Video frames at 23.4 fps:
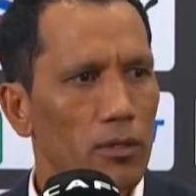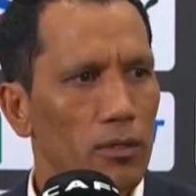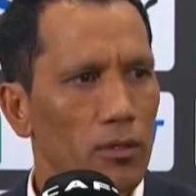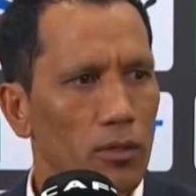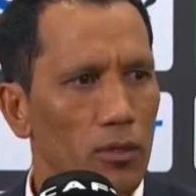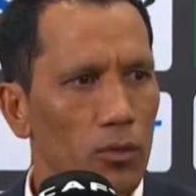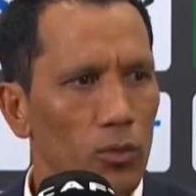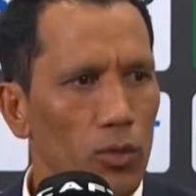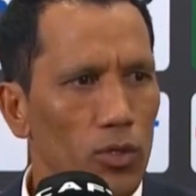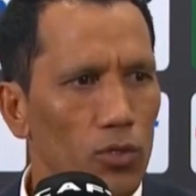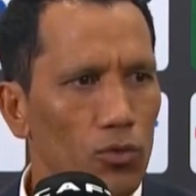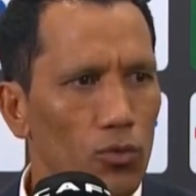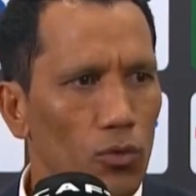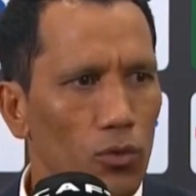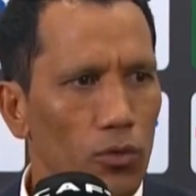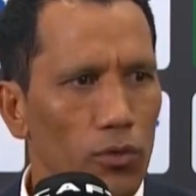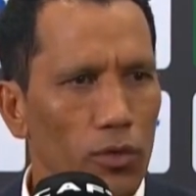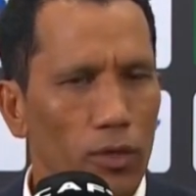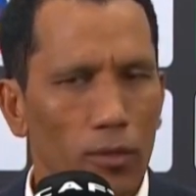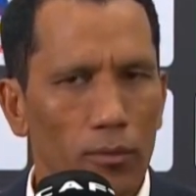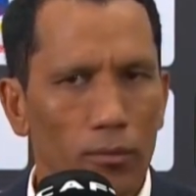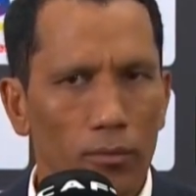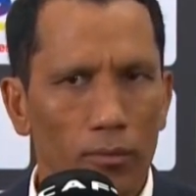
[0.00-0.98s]
we
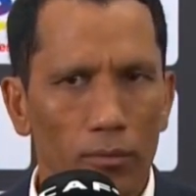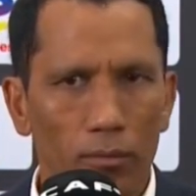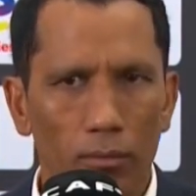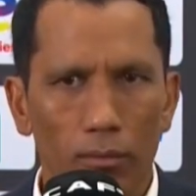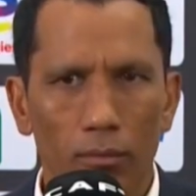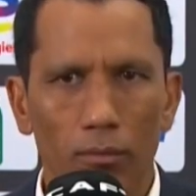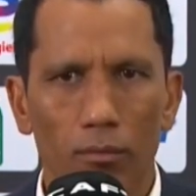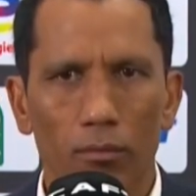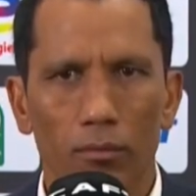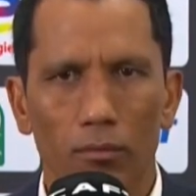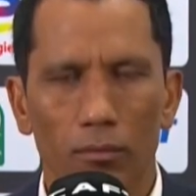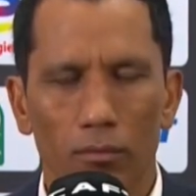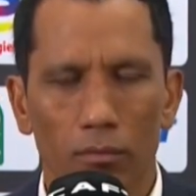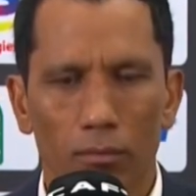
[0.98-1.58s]
taught them